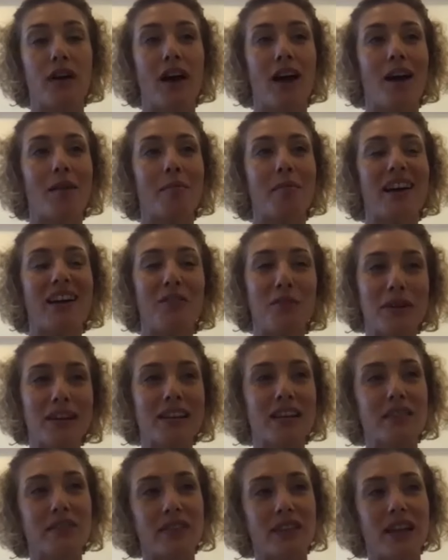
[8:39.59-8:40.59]
I
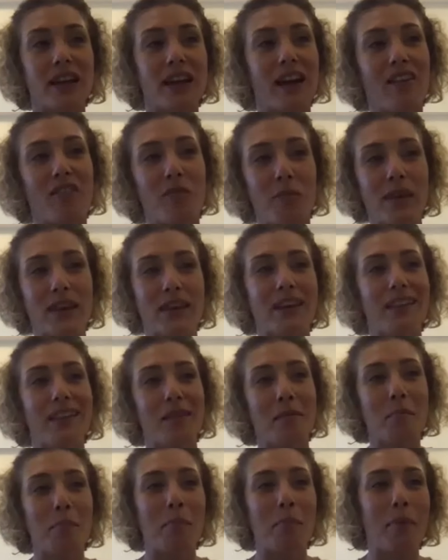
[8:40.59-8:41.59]
really feel like I've
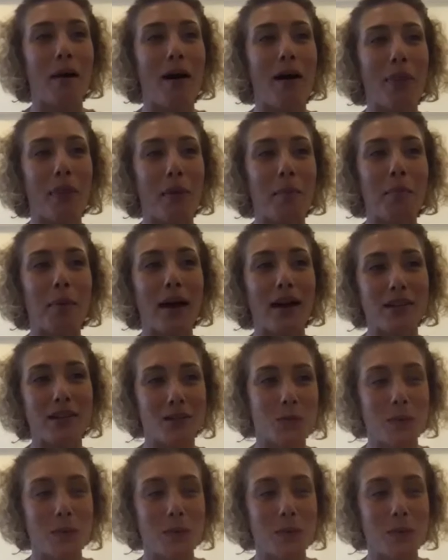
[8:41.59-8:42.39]
been on the bus.